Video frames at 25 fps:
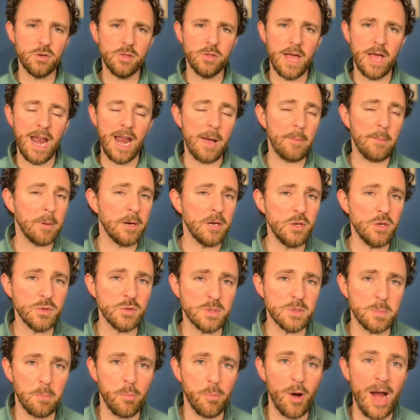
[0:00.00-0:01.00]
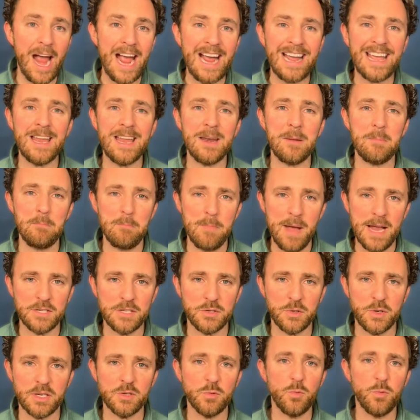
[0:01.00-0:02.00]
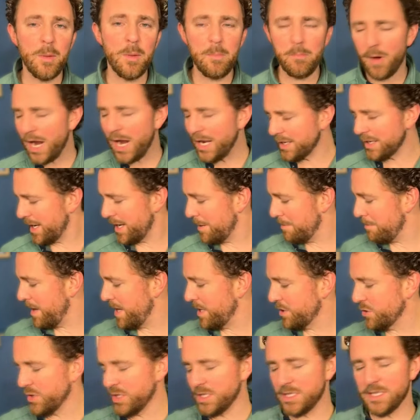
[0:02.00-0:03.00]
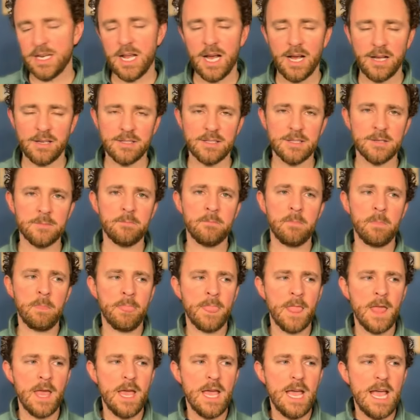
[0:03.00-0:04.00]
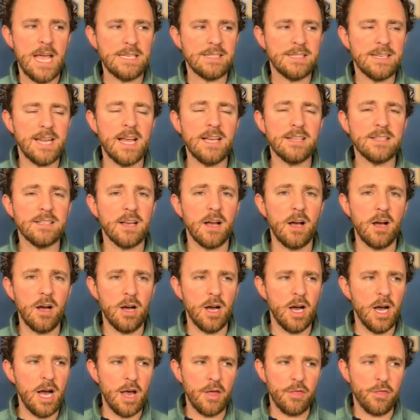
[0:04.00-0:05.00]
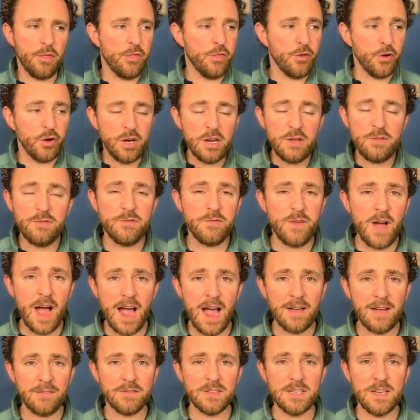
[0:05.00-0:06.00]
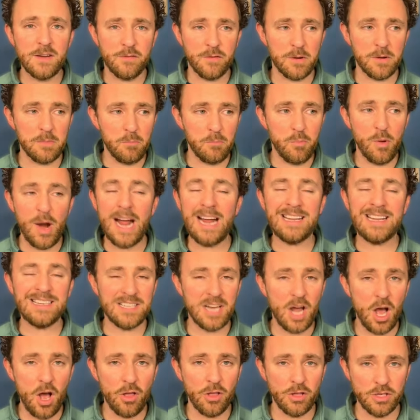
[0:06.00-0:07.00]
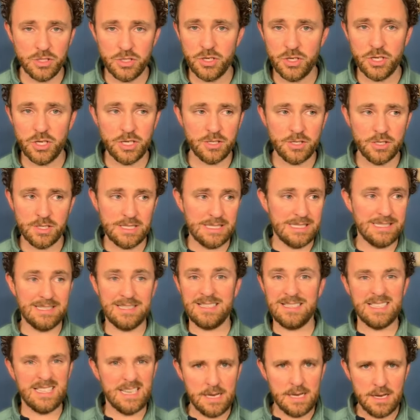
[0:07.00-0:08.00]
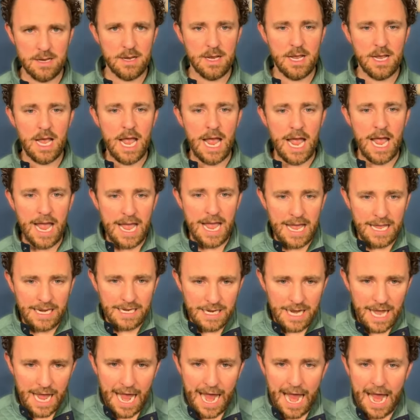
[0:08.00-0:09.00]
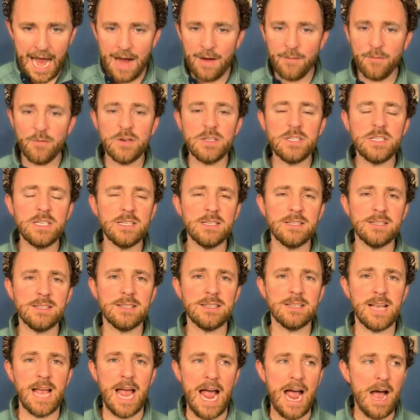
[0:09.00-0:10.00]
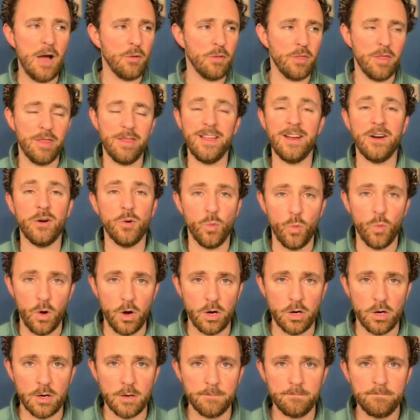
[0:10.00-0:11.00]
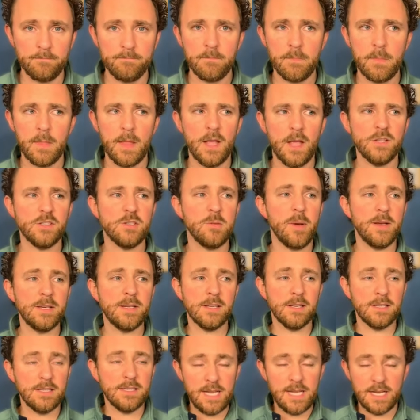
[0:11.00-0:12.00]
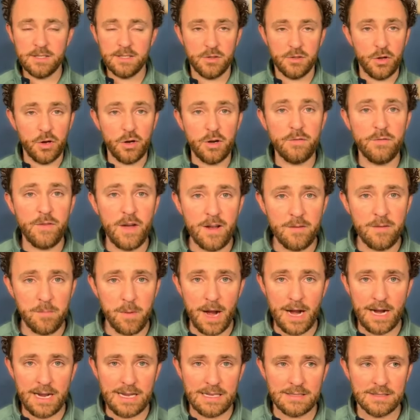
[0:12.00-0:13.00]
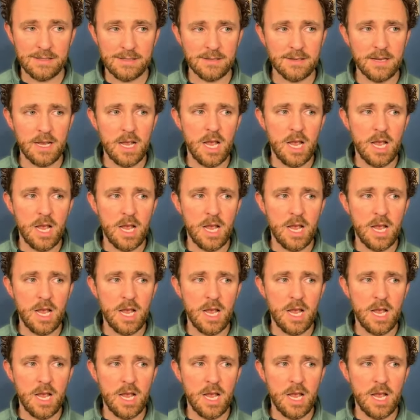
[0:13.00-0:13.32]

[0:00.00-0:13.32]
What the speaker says: that, I'm going to use Bracket Matrix. What Bracket Matrix does is takes 35 different bracketologists and averages out their work. So basically it takes 35 brackets,